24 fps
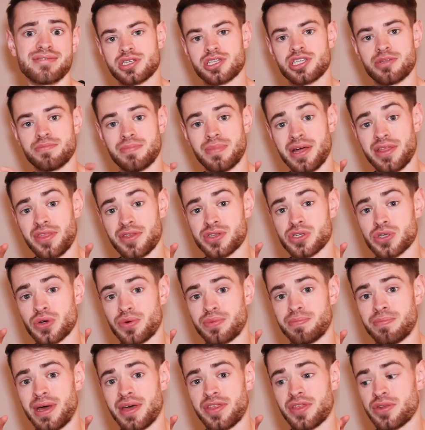So the
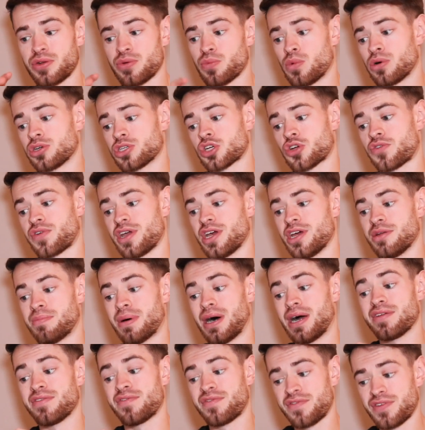Maffetone method was created
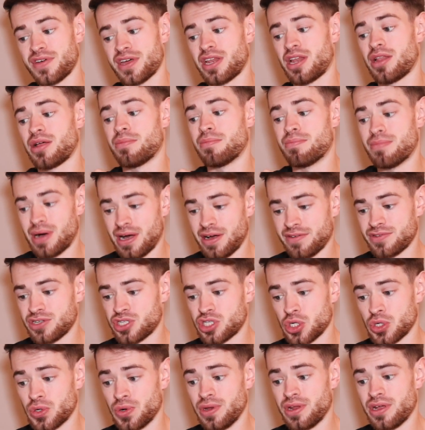by Phil
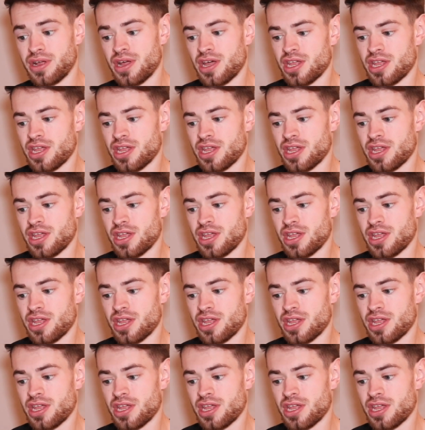Maffetone.